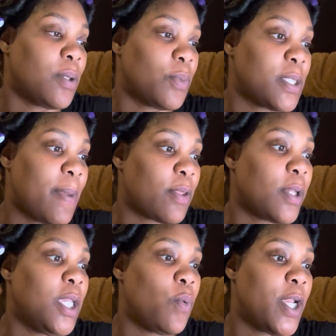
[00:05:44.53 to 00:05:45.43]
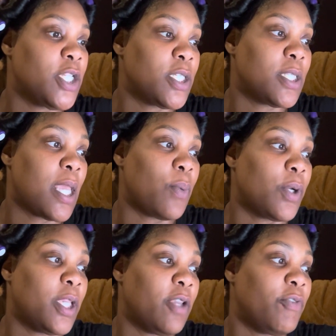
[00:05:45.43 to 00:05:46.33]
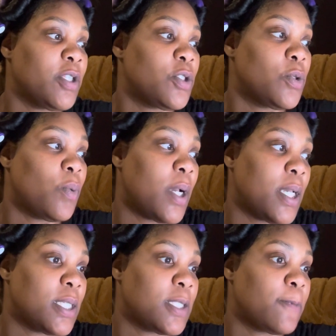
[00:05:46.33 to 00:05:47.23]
I almost said math equations that were given to us